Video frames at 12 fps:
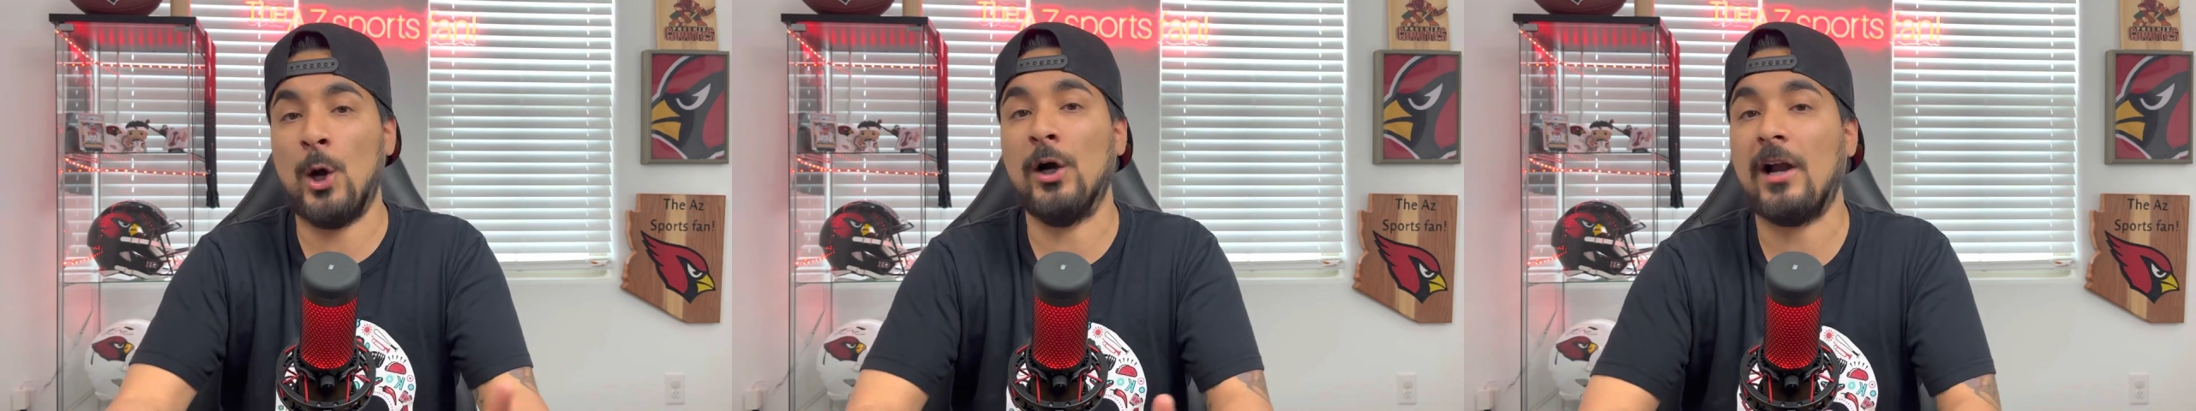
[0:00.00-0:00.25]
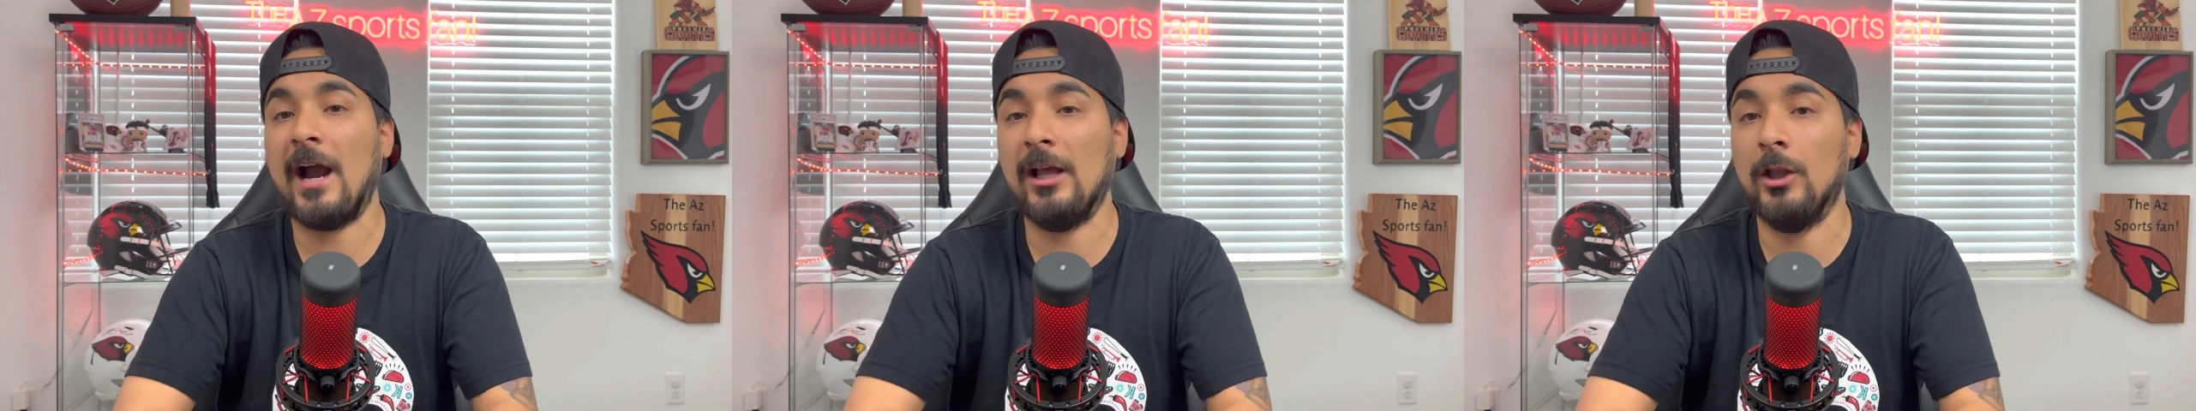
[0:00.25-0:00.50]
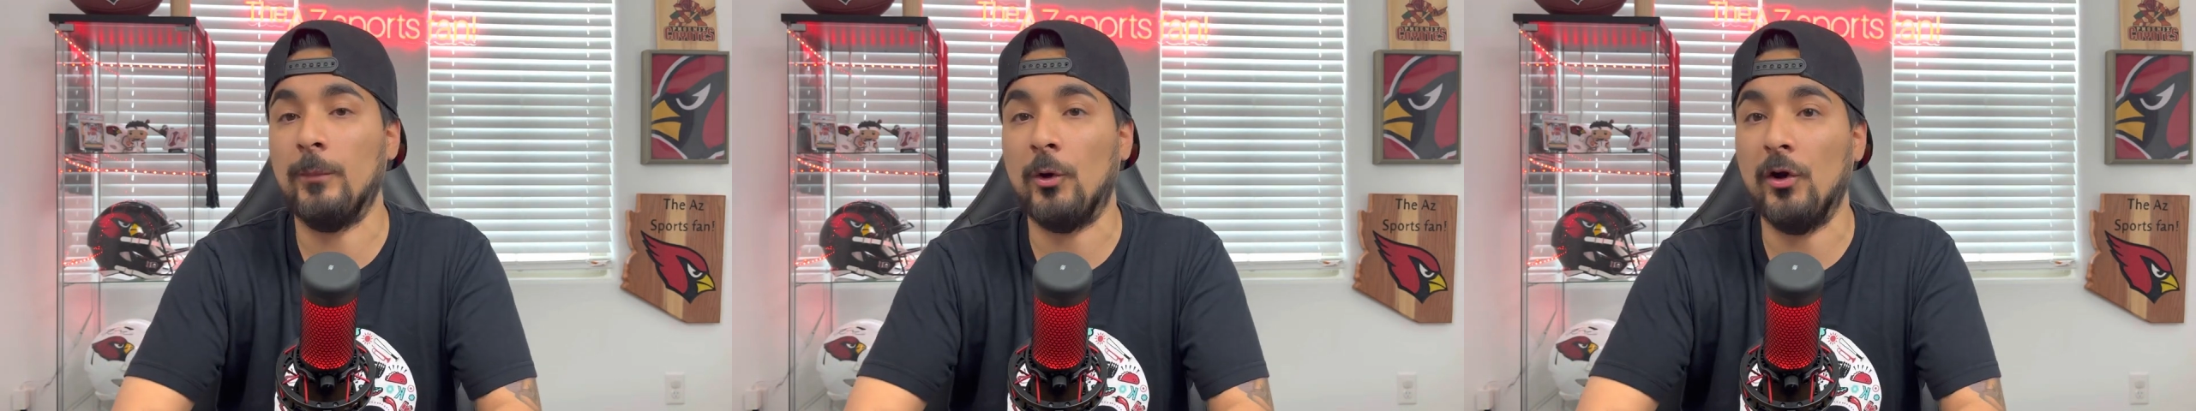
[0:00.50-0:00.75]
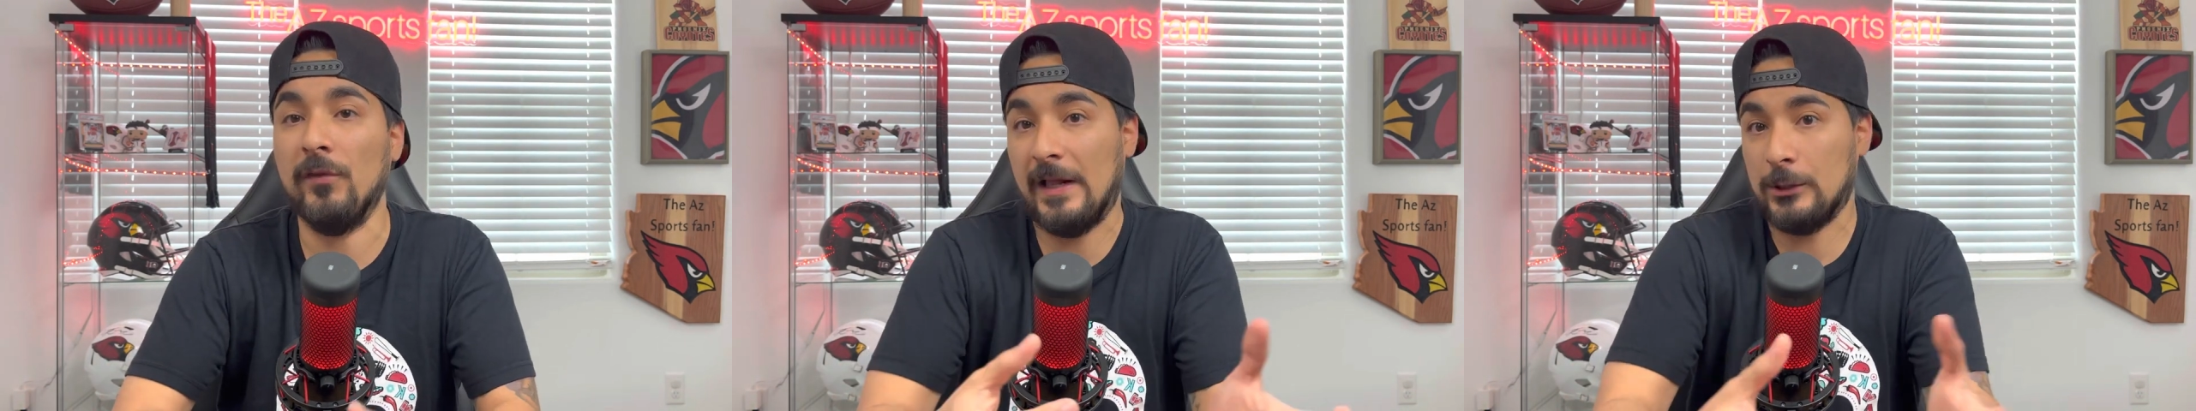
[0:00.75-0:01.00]
on Kyler
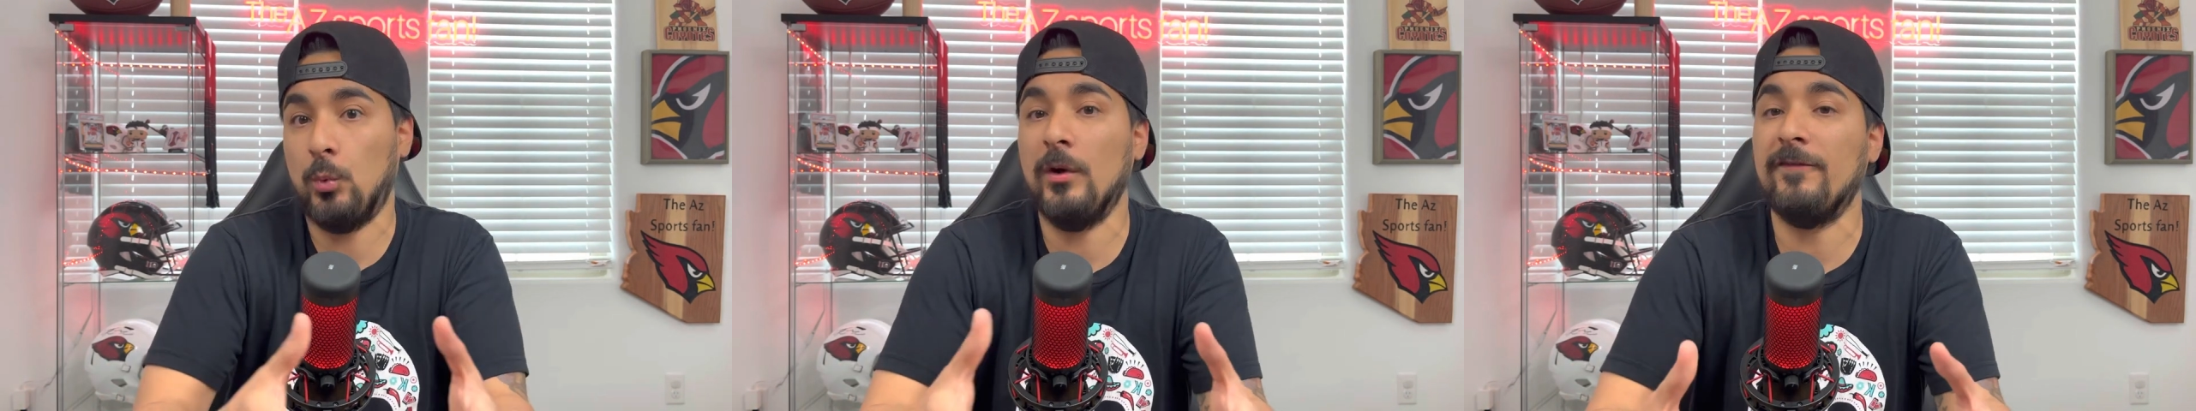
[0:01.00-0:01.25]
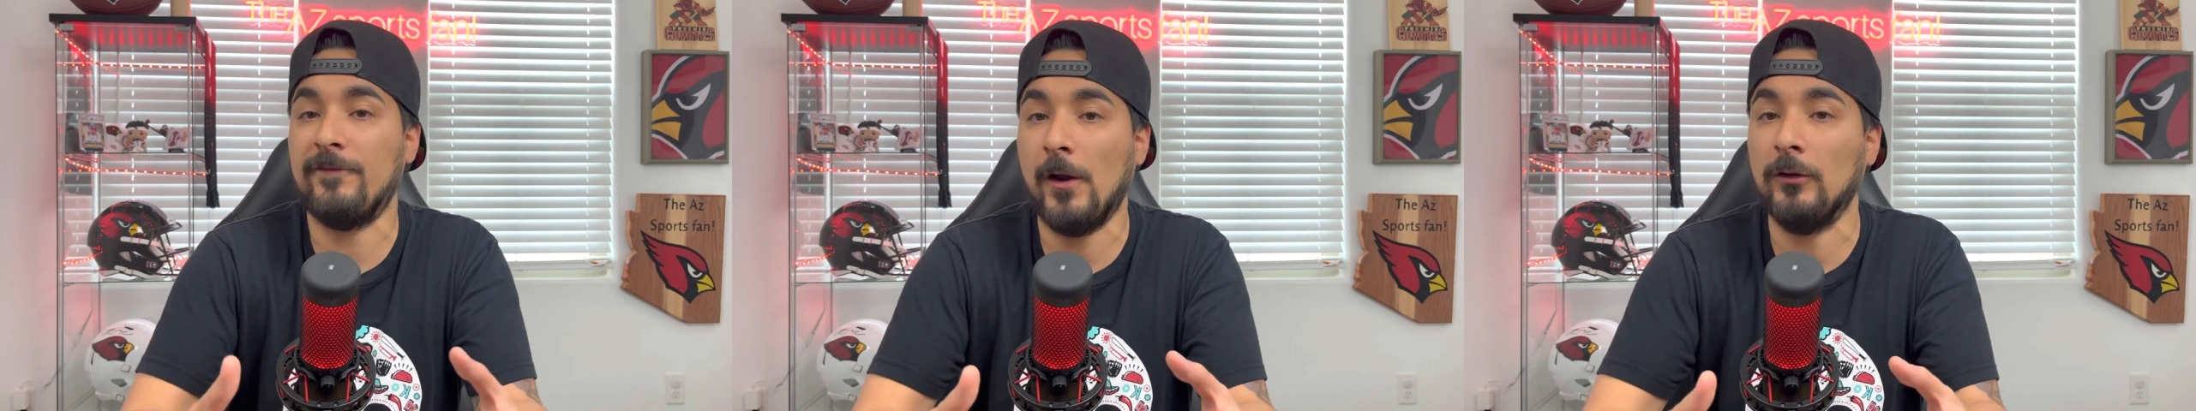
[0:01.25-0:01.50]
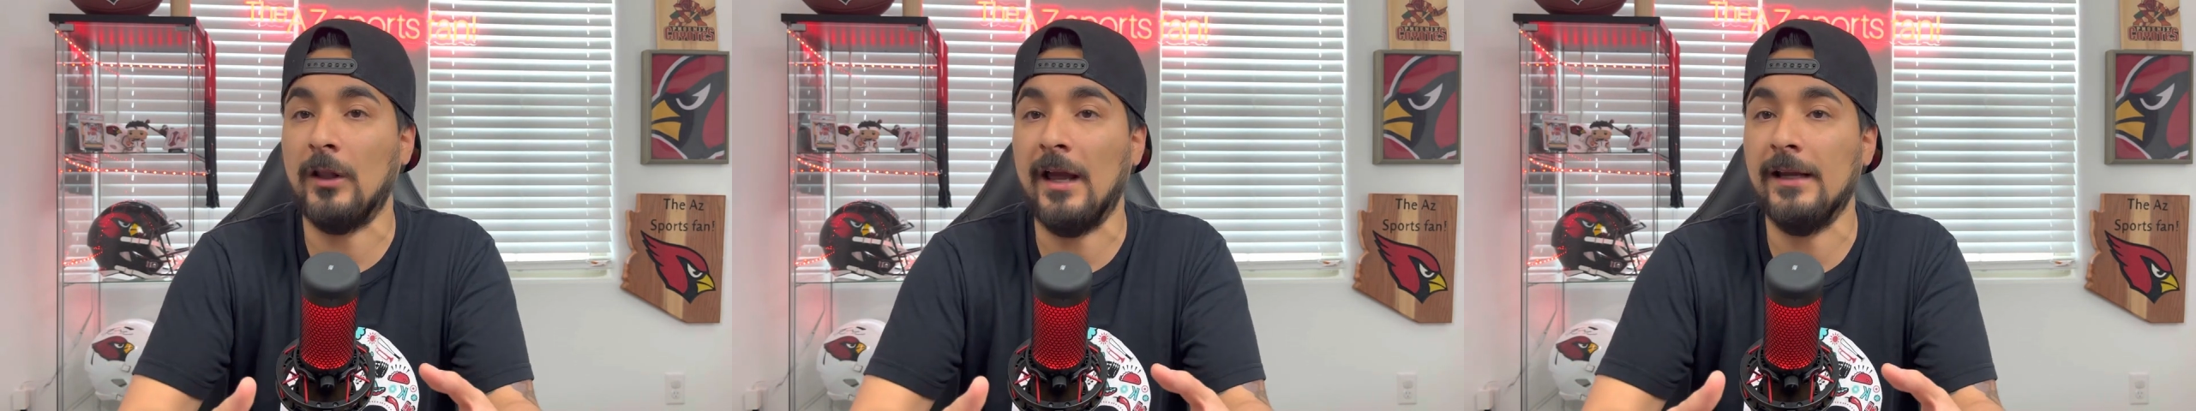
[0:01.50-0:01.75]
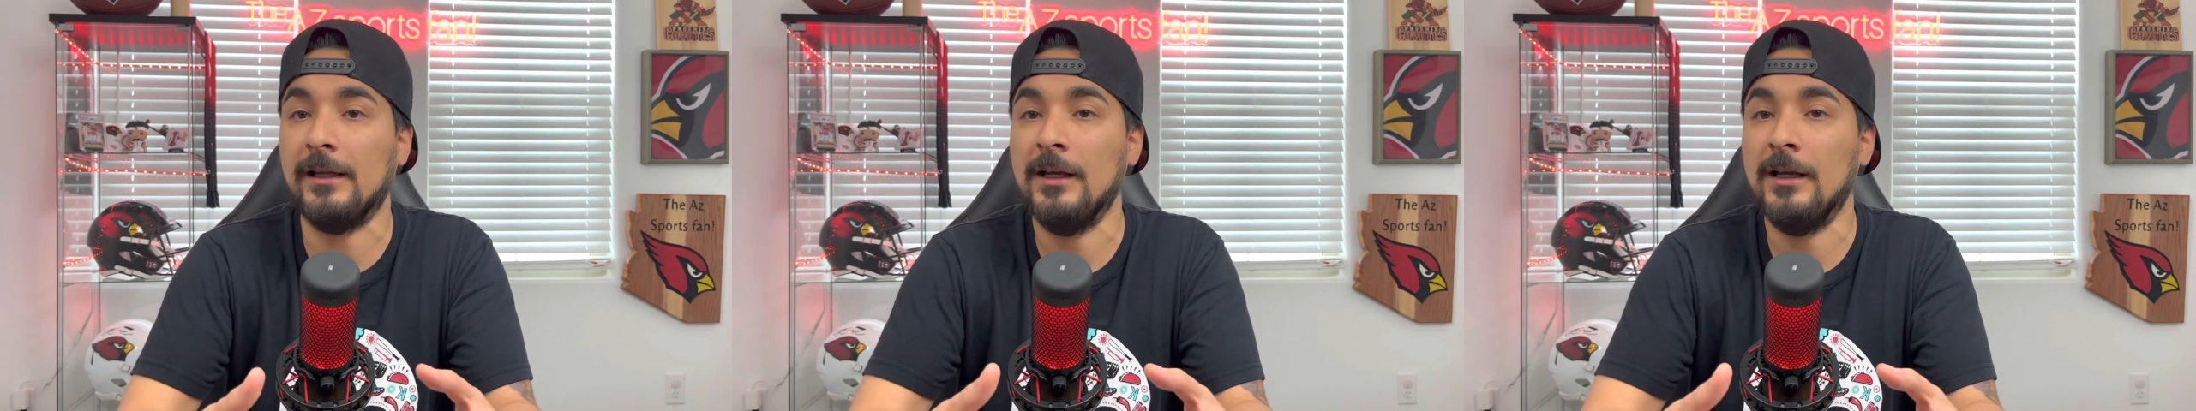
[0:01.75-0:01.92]
Murray. That's what it felt like.